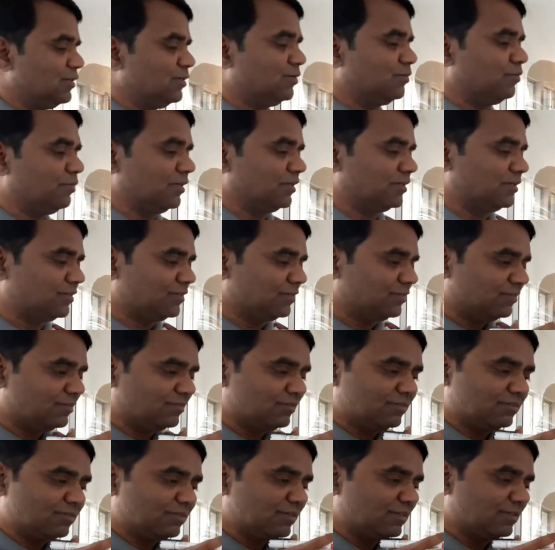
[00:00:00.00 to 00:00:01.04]
but
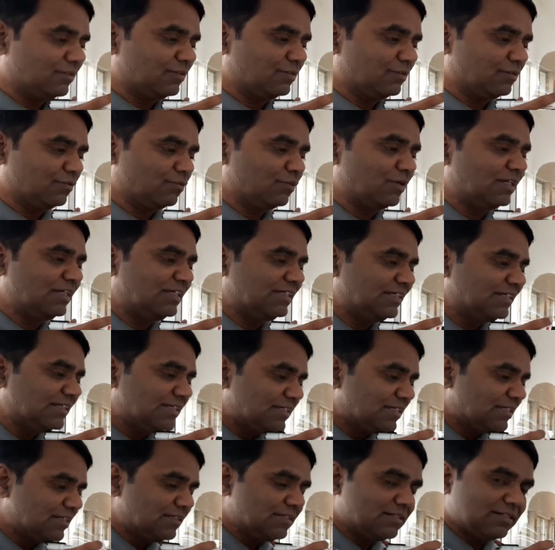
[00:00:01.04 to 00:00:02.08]

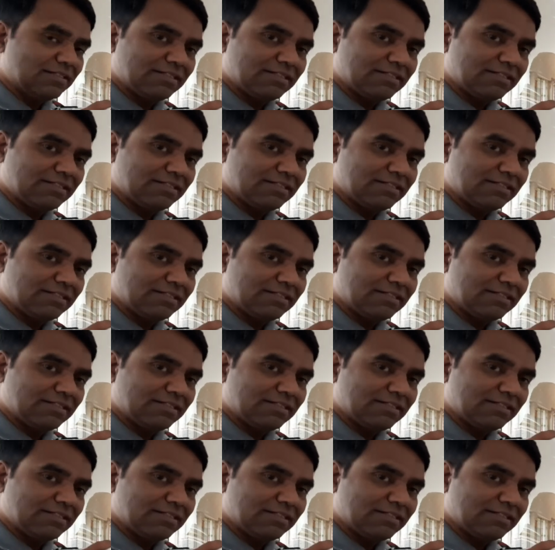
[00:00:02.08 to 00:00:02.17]
only